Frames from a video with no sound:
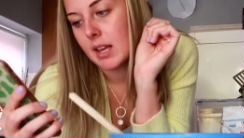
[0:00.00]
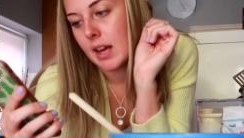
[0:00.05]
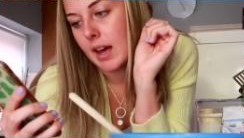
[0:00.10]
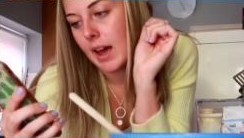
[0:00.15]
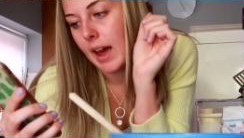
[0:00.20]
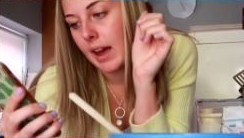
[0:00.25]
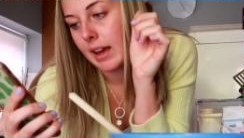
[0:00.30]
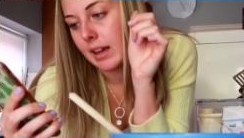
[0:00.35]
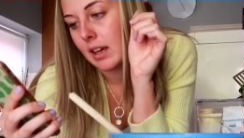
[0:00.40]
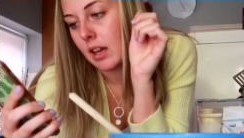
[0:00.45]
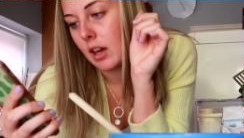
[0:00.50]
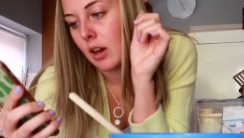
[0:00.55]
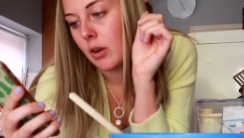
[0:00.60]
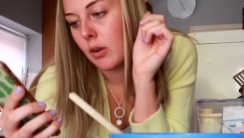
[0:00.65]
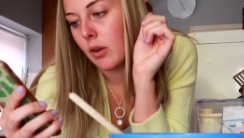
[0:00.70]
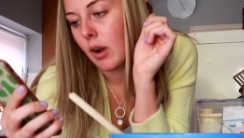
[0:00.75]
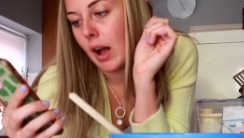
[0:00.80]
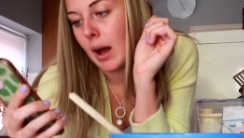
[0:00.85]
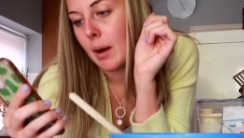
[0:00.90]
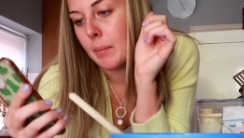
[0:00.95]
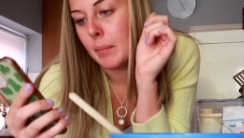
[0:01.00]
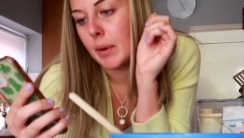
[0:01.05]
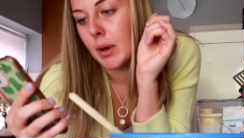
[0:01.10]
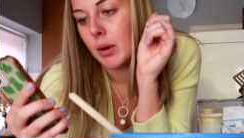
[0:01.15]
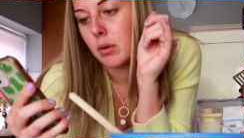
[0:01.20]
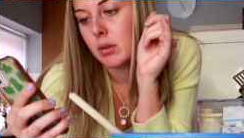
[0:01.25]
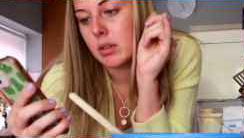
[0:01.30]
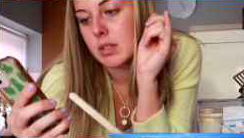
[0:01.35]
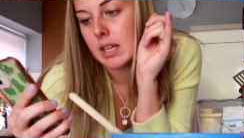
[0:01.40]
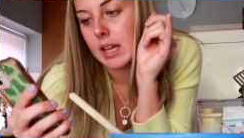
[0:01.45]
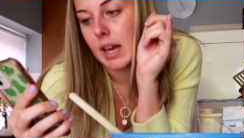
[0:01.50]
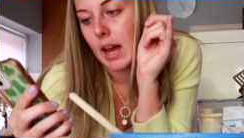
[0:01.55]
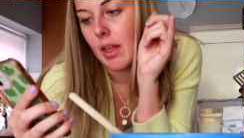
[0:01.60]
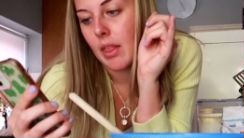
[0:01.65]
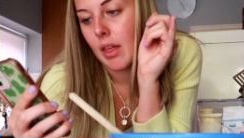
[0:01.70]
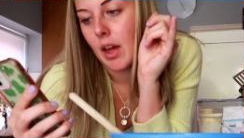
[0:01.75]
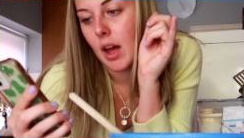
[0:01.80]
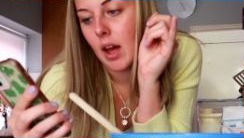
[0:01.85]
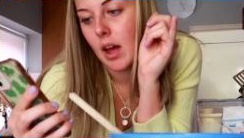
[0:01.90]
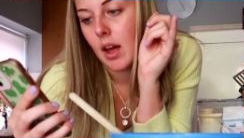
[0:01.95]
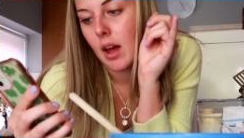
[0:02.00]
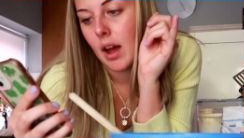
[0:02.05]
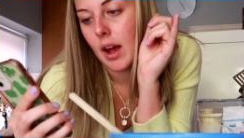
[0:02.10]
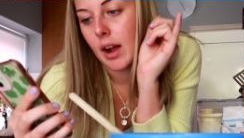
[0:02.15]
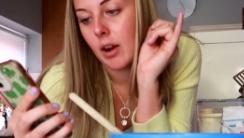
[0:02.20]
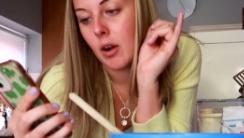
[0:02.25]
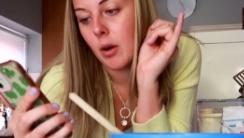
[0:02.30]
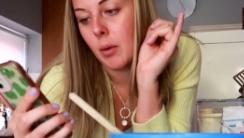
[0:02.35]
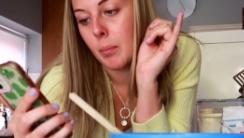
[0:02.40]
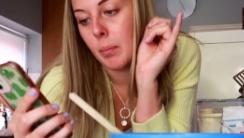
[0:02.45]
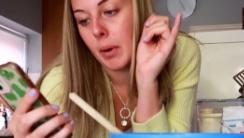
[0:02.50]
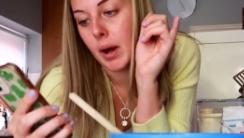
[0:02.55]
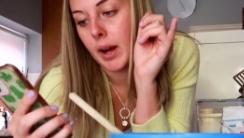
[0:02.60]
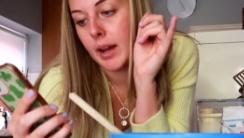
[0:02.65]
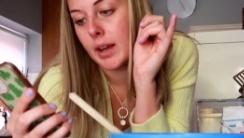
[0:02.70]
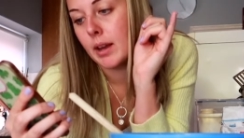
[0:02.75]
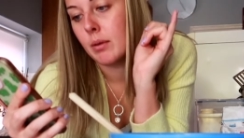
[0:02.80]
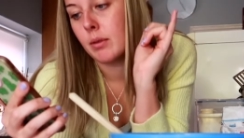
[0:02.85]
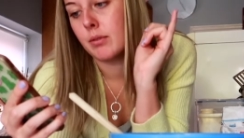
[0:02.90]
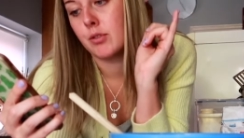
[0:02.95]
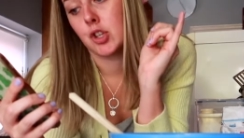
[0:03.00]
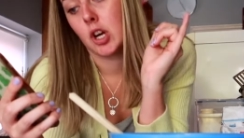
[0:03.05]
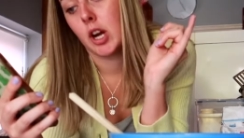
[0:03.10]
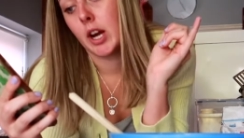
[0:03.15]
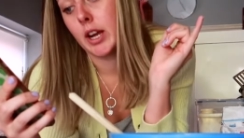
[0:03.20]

egg yolk and milk together and combine with dry